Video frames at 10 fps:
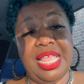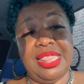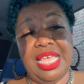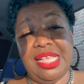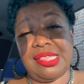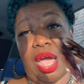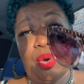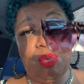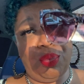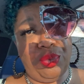these are
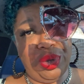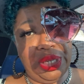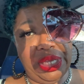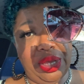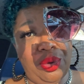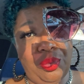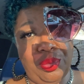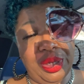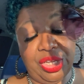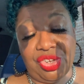really
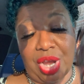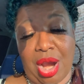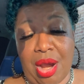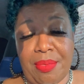really sharp